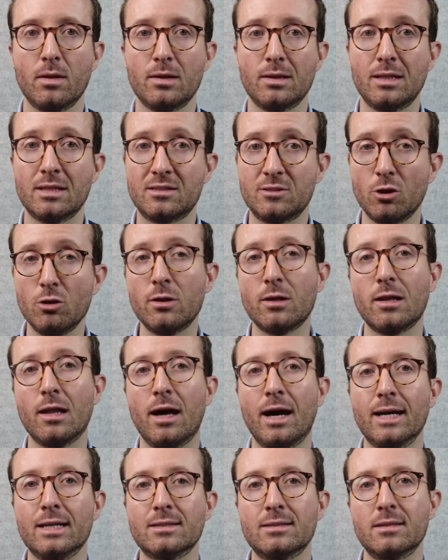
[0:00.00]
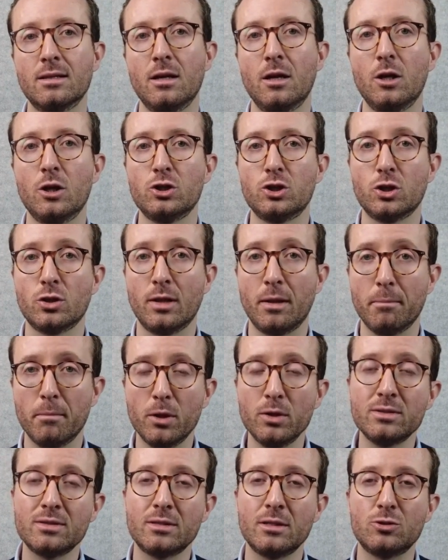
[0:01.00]
The solid lines show that
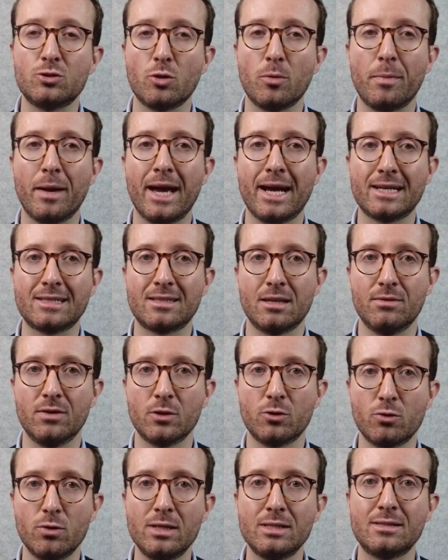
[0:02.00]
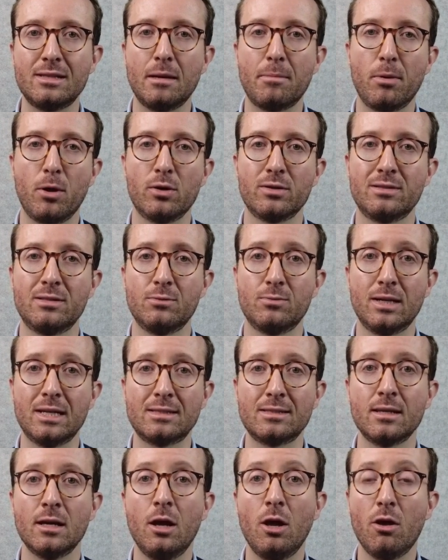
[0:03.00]
most central banks have increased their policy
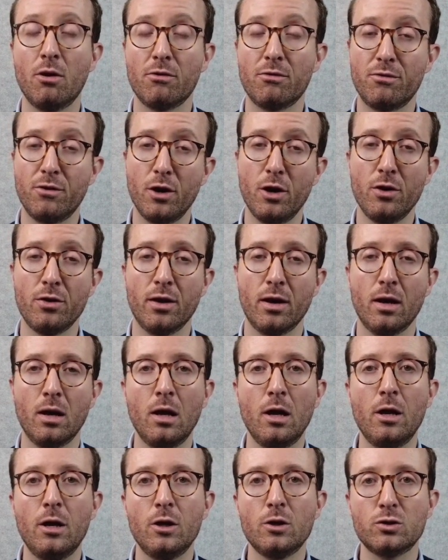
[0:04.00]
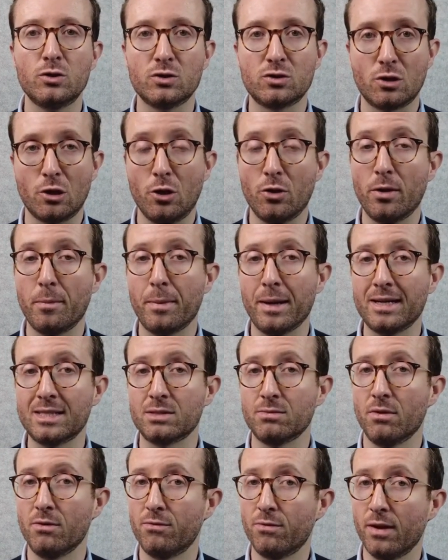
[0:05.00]
rates further to slow the pace of
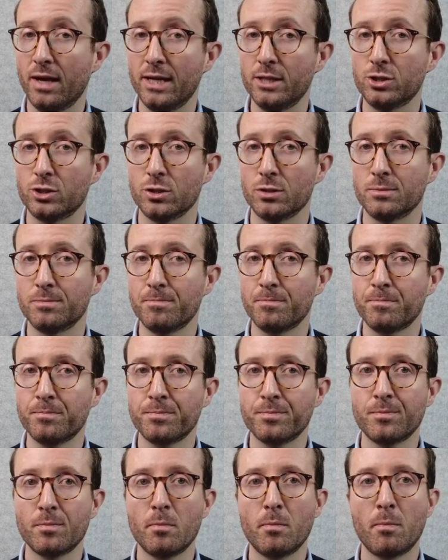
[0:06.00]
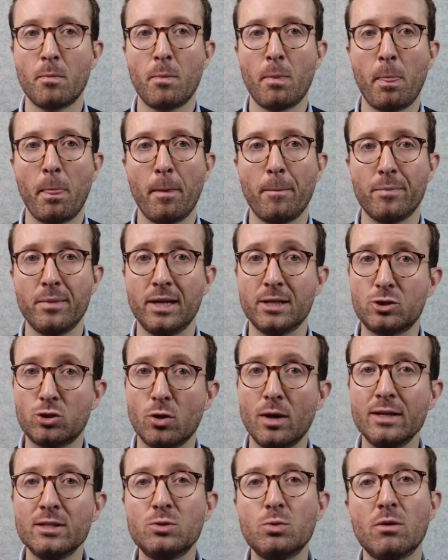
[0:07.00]
inflation. They're
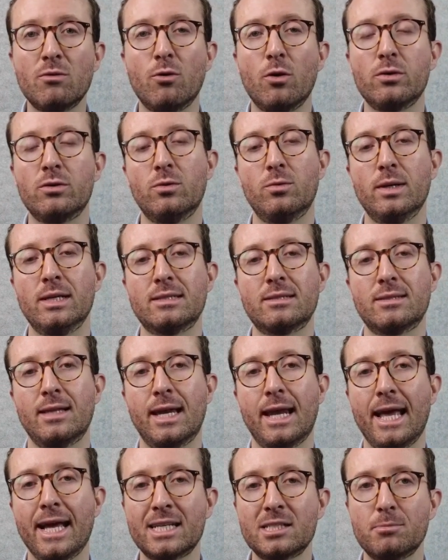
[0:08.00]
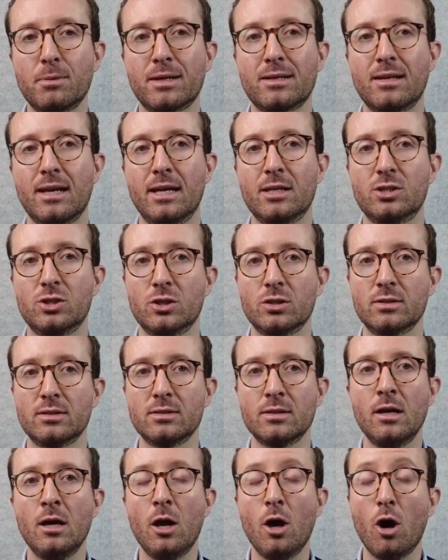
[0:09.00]
trying to avoid the risk that expectations
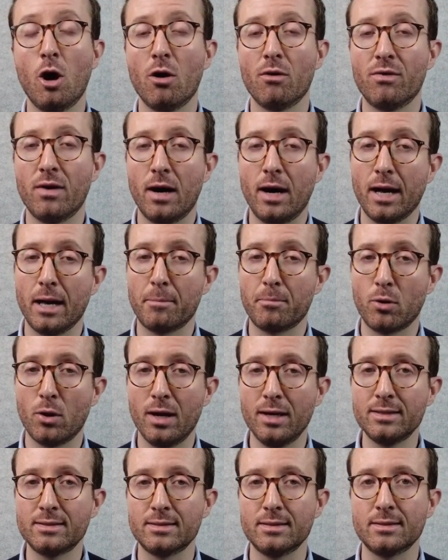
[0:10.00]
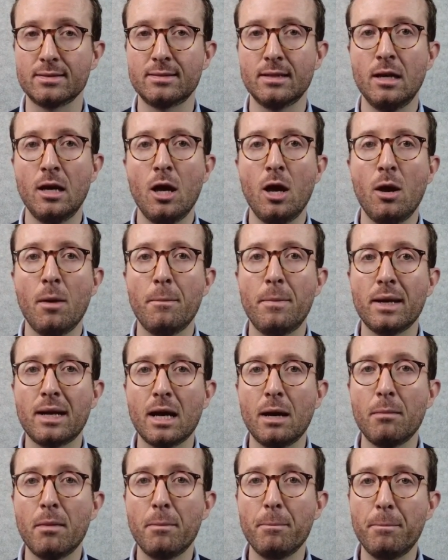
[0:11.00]
of higher prices
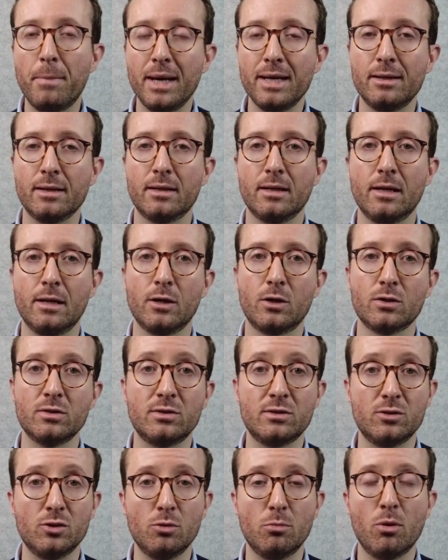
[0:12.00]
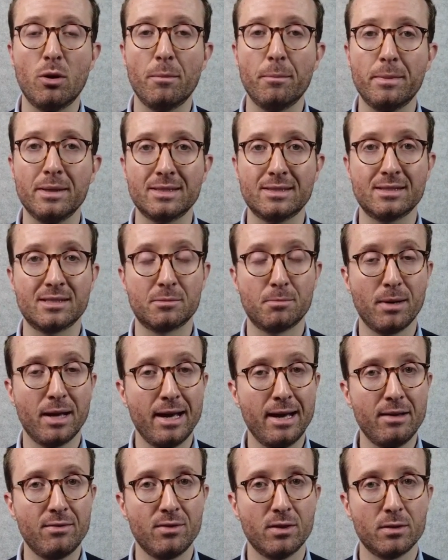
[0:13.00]
become embedded in consumer and business
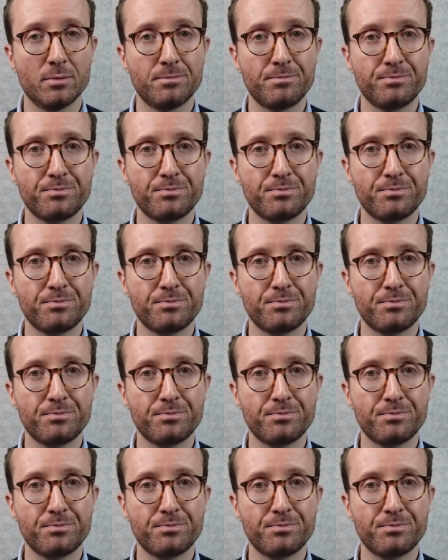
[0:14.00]
behavior.